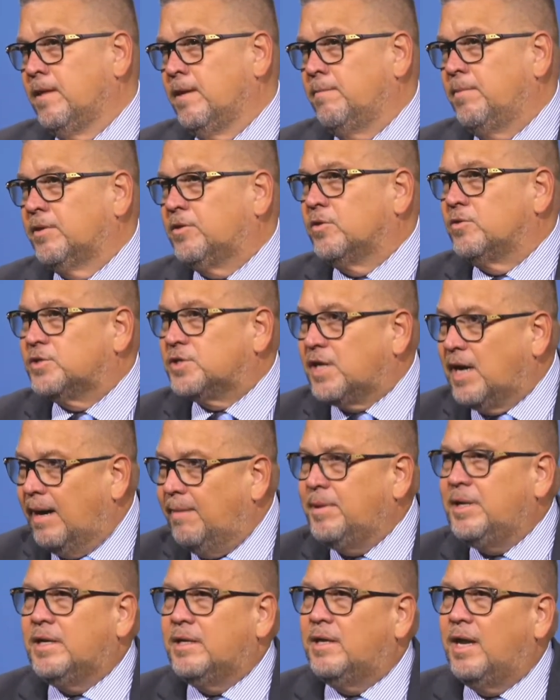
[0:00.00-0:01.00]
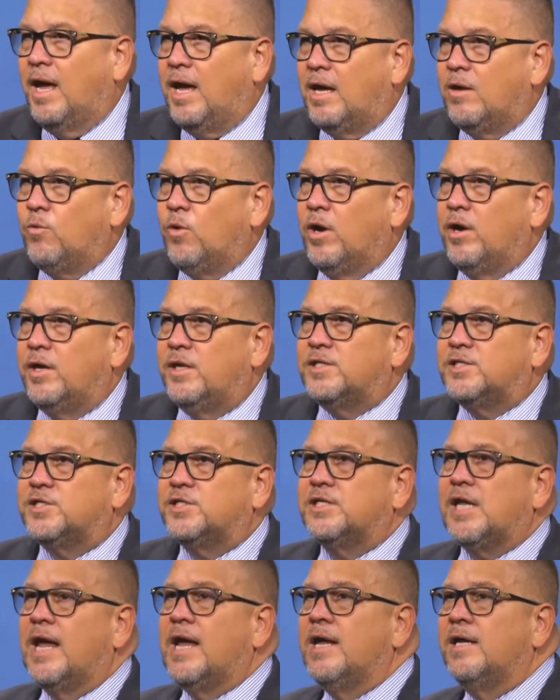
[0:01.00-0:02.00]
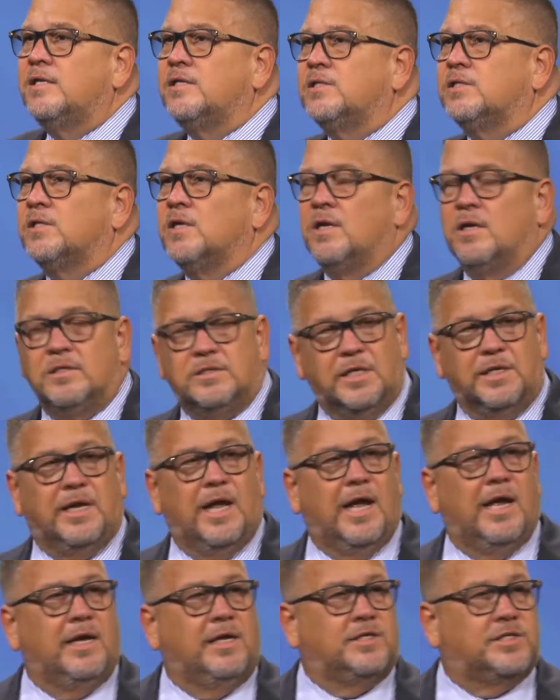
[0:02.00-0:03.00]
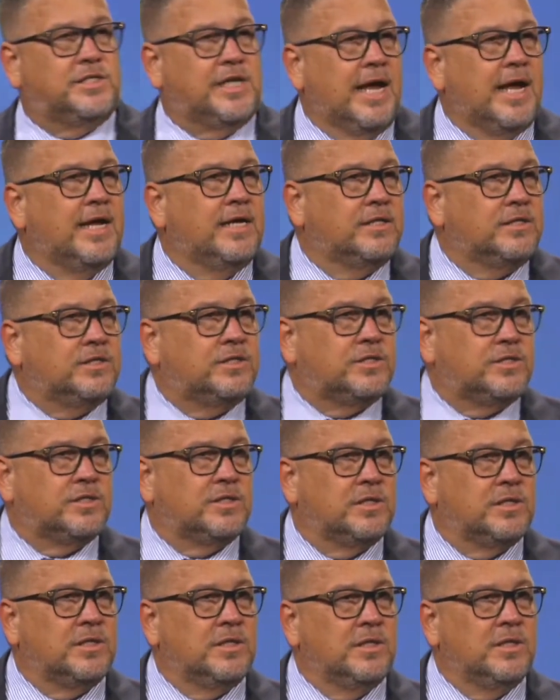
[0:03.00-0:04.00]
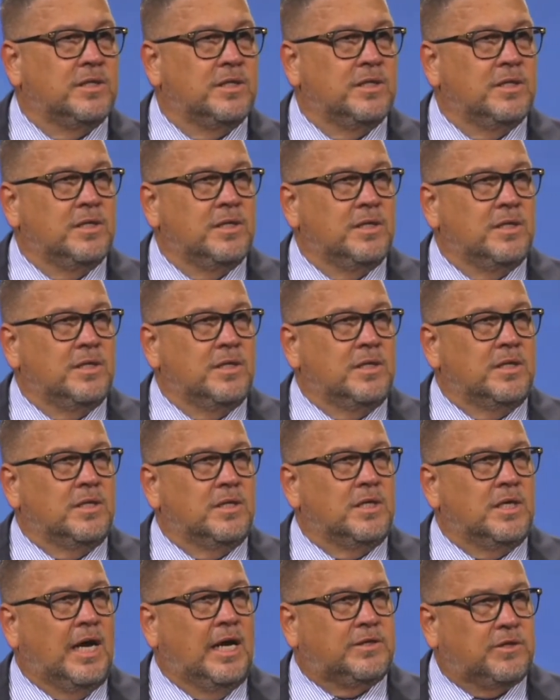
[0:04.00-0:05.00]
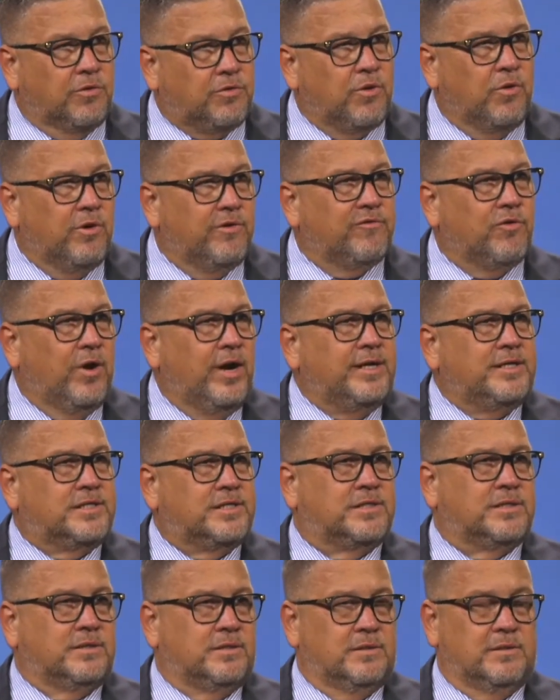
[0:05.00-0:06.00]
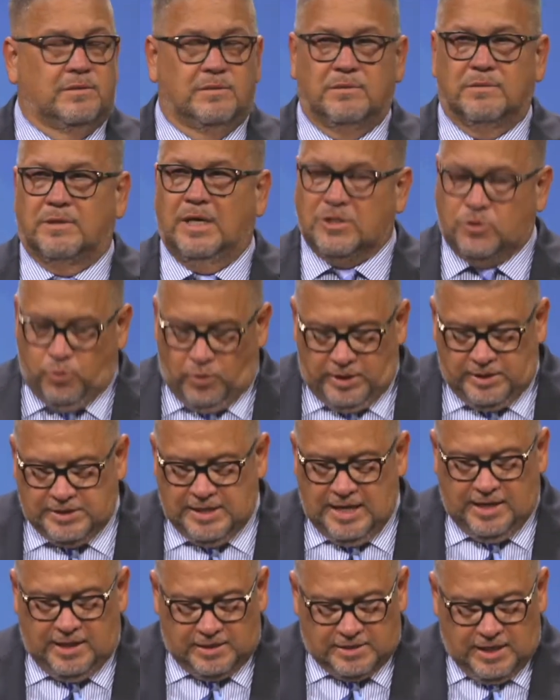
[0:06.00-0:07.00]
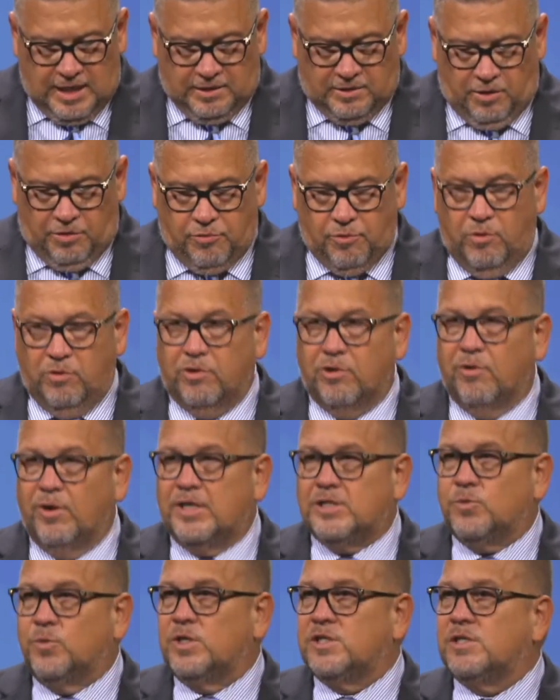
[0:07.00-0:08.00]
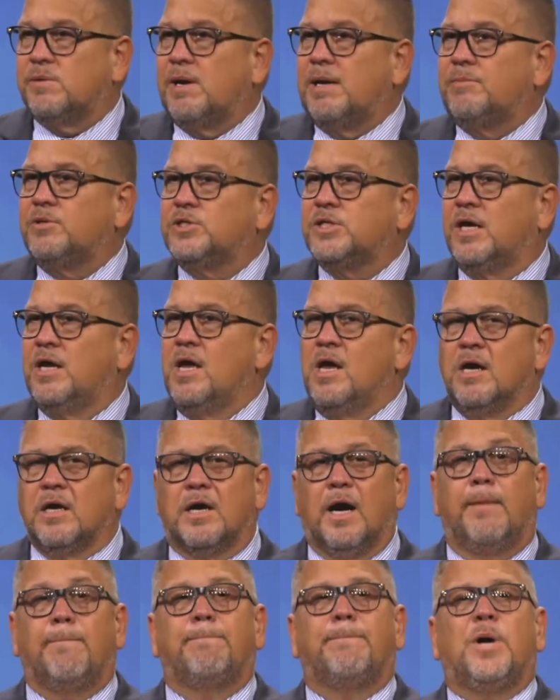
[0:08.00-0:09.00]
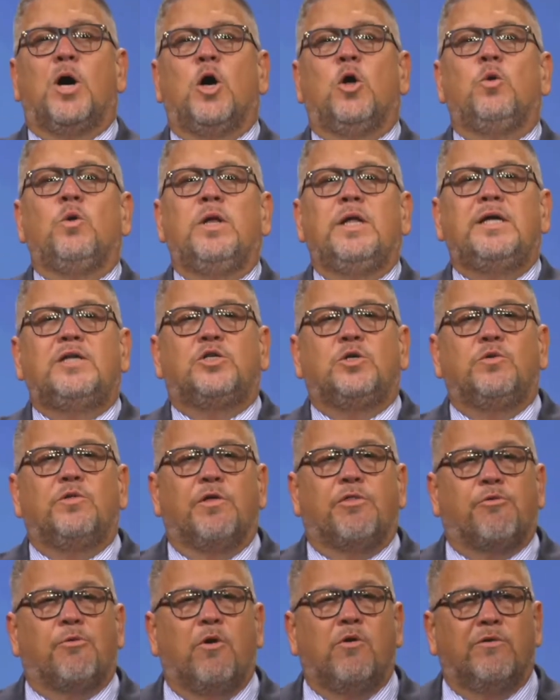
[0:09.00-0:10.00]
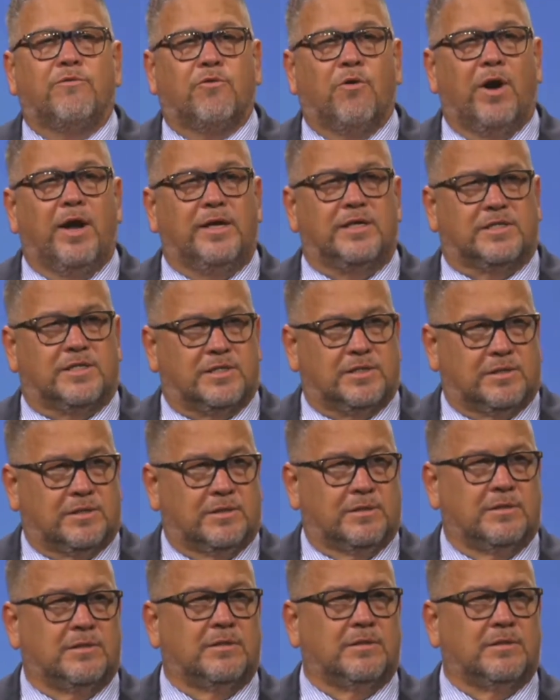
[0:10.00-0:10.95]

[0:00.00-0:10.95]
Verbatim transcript: But there's coming a day where he stands, today he stands at the throne of grace. That's where he's at. He's at the throne of grace. What does the Bible say? Come boldly to the throne of grace.